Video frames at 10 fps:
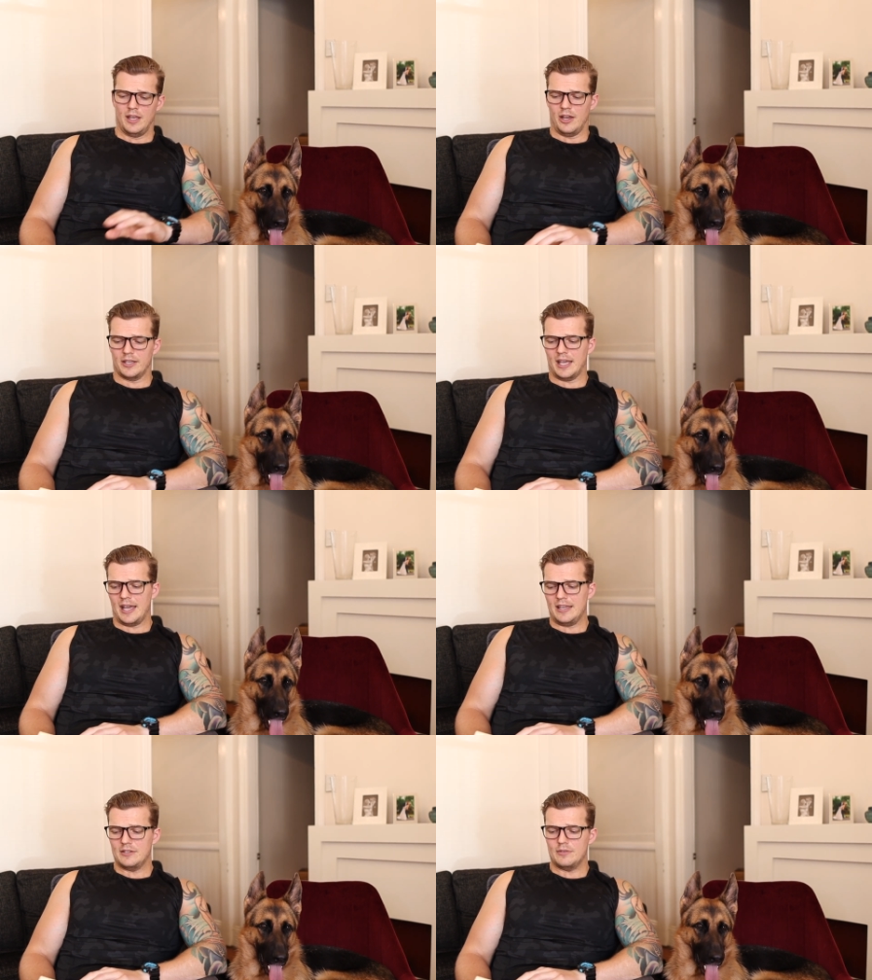
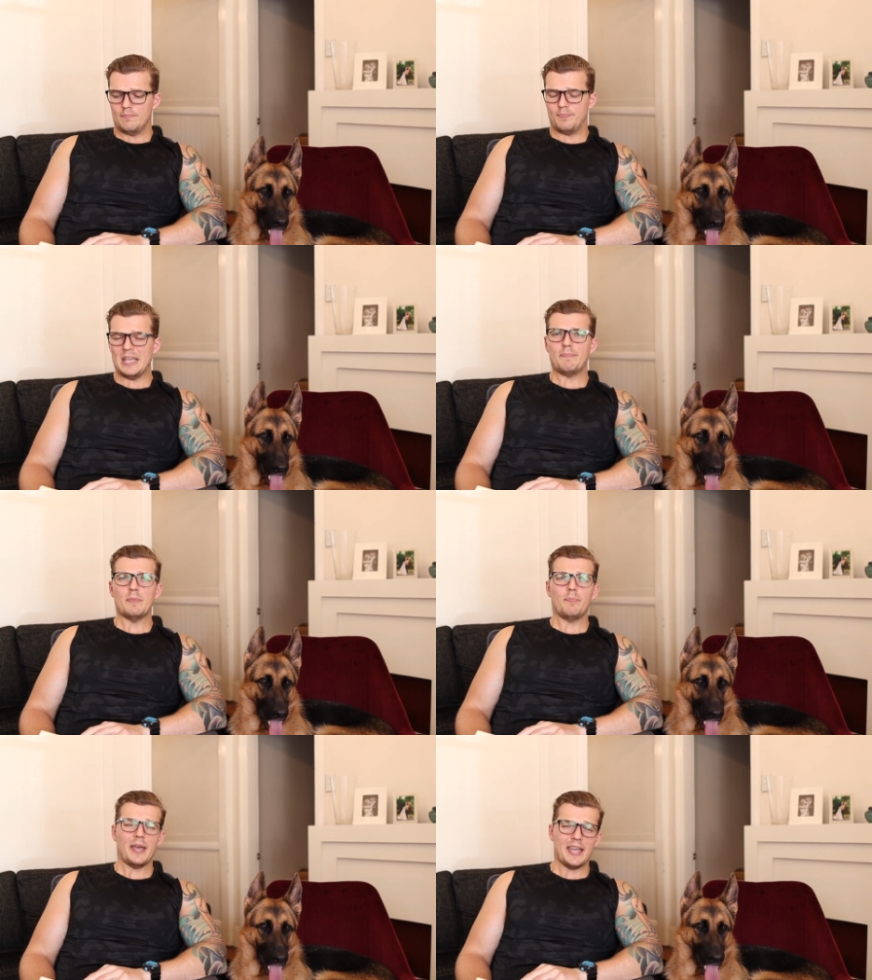Okay, be
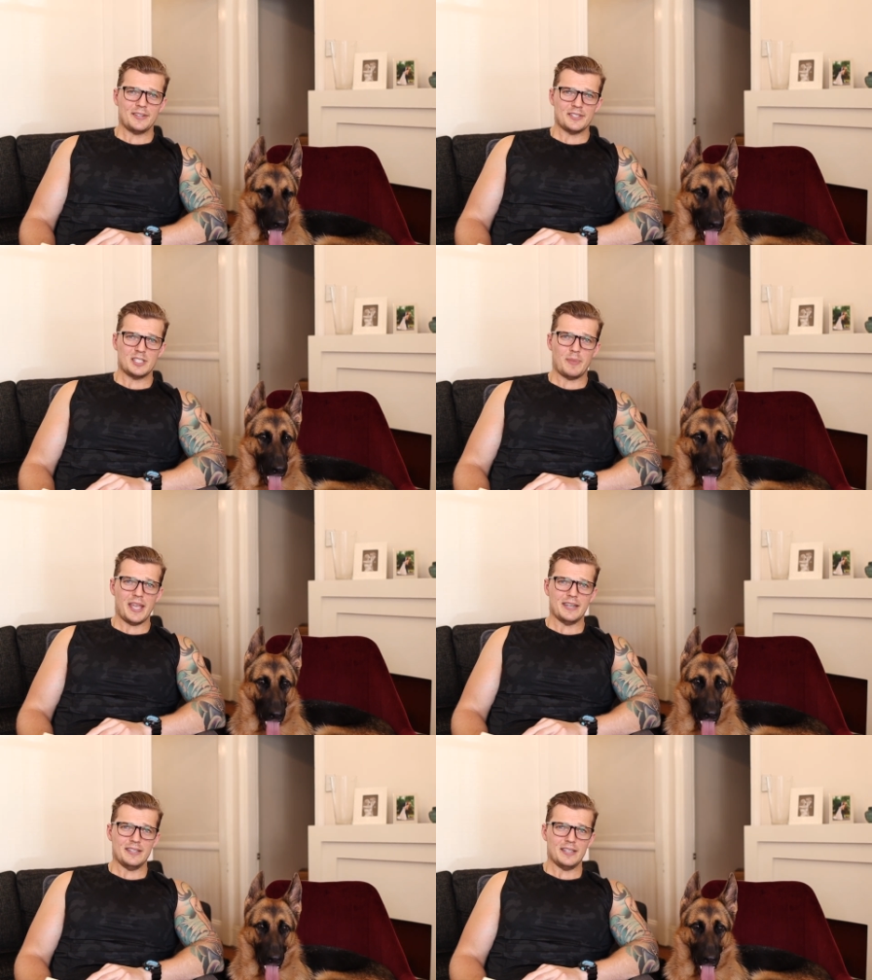prepared to
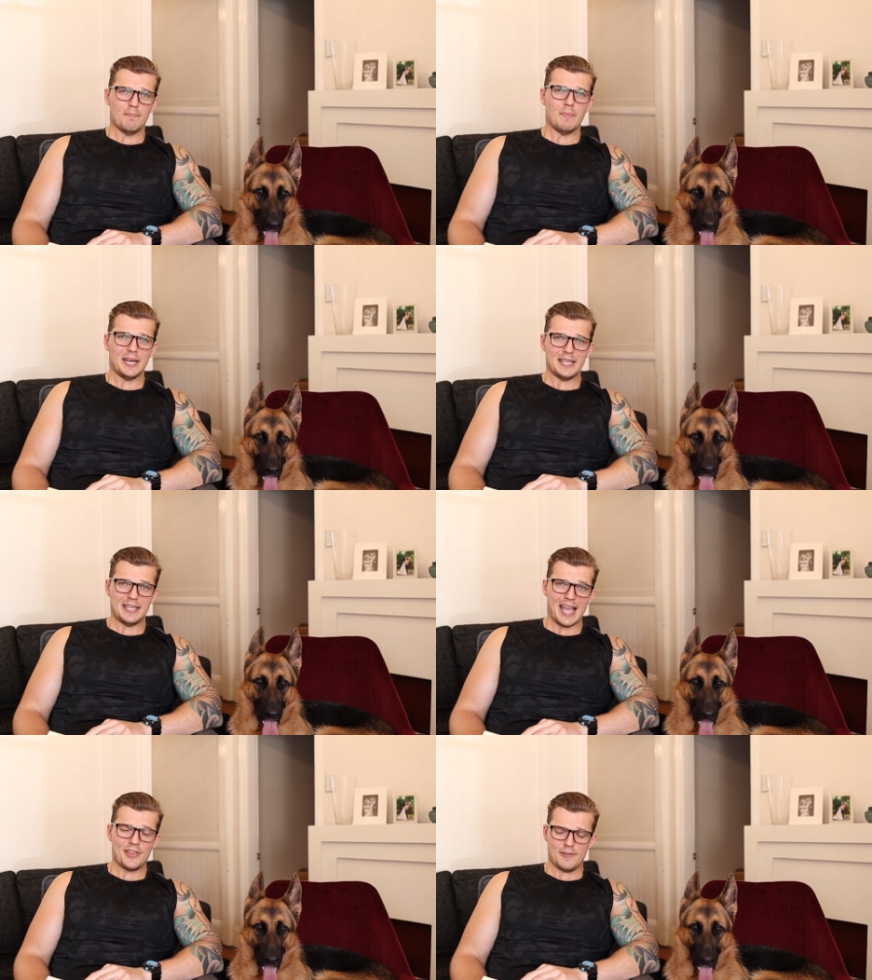spend
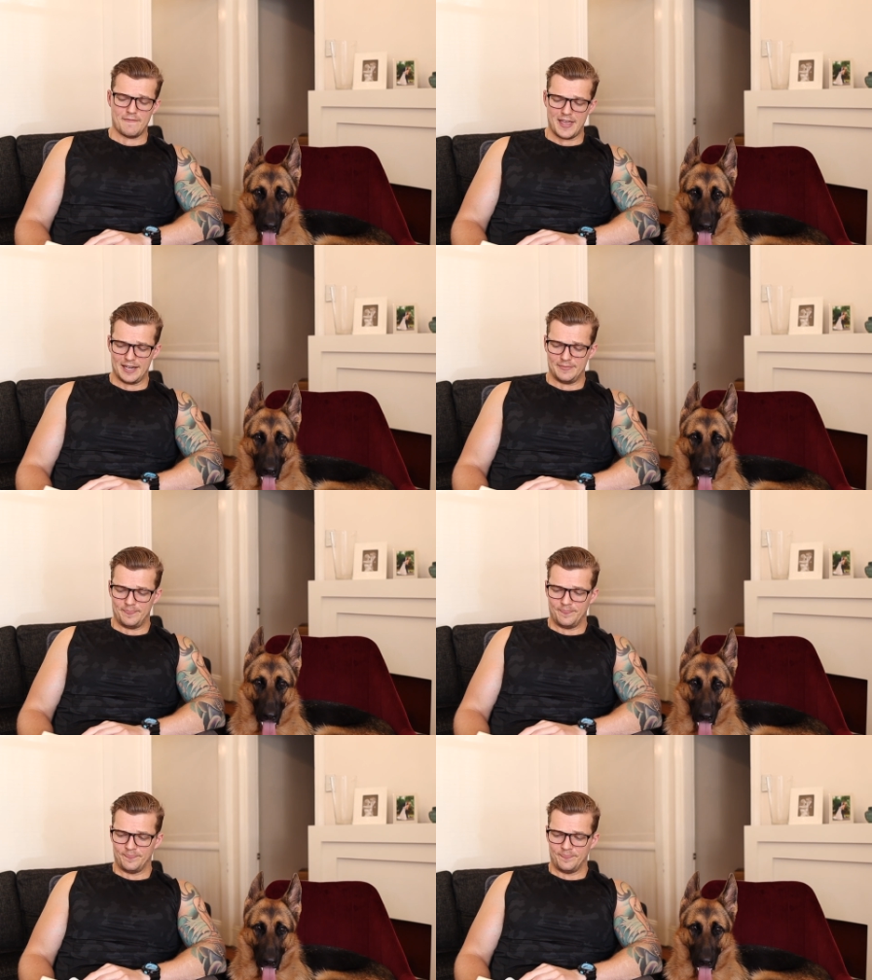money at the vet.